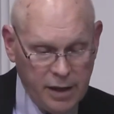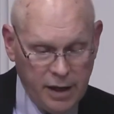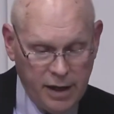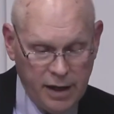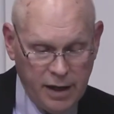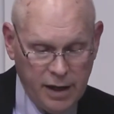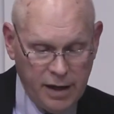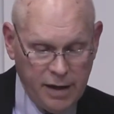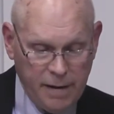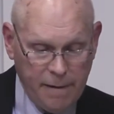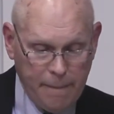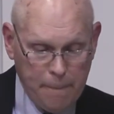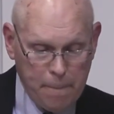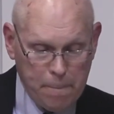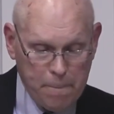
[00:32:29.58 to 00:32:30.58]
uh,
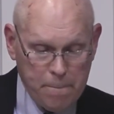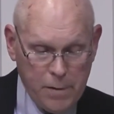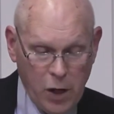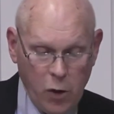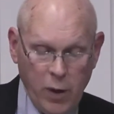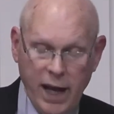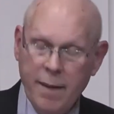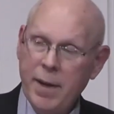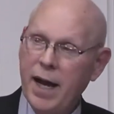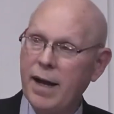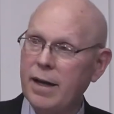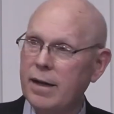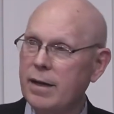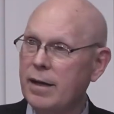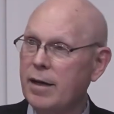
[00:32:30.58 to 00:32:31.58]
Who am I?
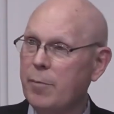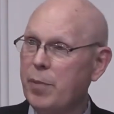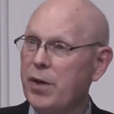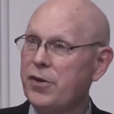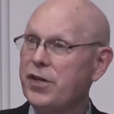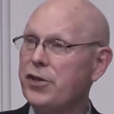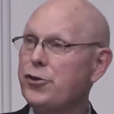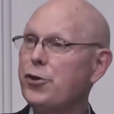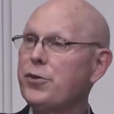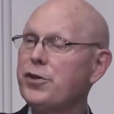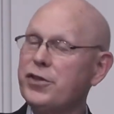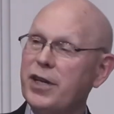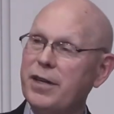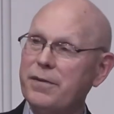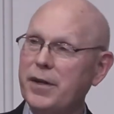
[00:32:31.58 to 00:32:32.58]
Peter says, You're the
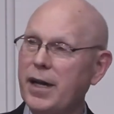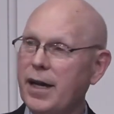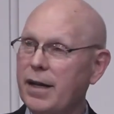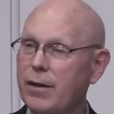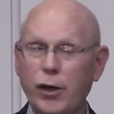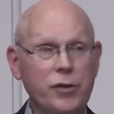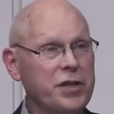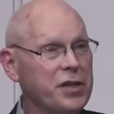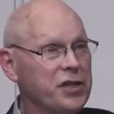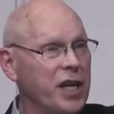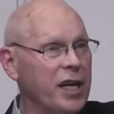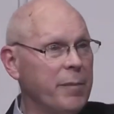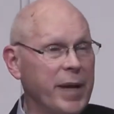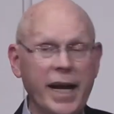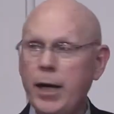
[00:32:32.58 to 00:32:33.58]
Son of God. Who's the
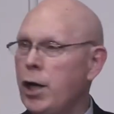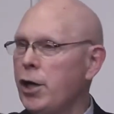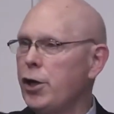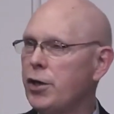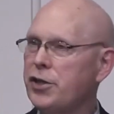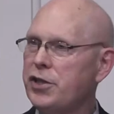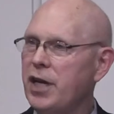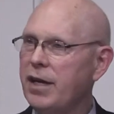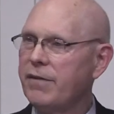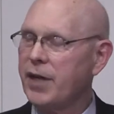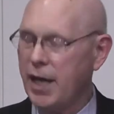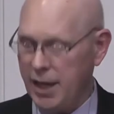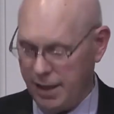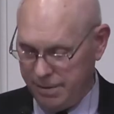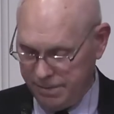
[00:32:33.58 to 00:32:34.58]
Son of Man? You're the Son of
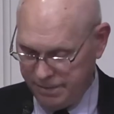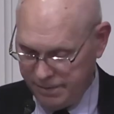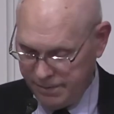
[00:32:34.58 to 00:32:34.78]
God.